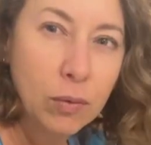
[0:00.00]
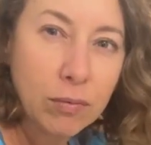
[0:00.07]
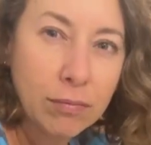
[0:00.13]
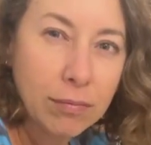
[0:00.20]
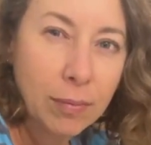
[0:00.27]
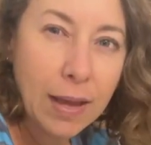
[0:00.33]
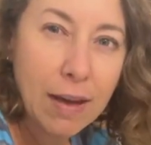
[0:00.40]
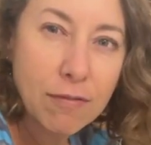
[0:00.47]

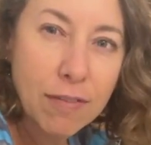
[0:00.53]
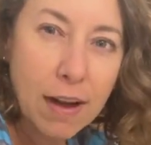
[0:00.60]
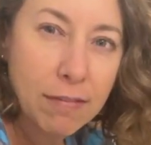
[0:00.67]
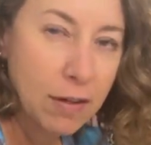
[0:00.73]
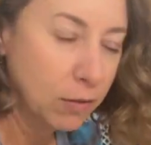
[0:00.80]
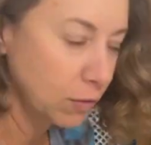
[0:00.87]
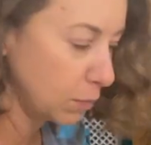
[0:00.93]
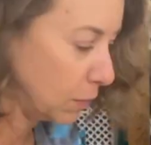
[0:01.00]
We have
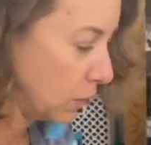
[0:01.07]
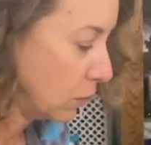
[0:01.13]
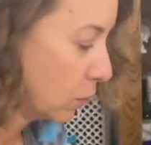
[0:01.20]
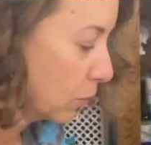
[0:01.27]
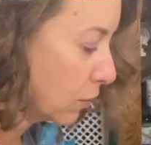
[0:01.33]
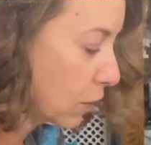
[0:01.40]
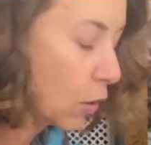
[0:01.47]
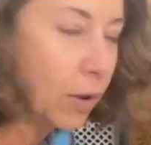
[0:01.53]
5,000
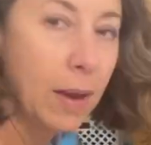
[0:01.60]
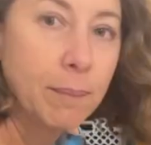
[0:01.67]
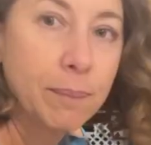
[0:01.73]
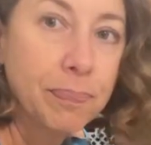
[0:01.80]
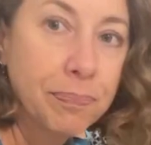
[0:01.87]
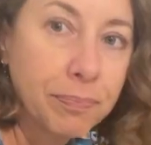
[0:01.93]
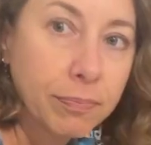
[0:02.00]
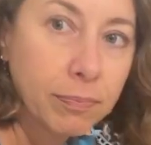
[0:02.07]
pencils. Okay.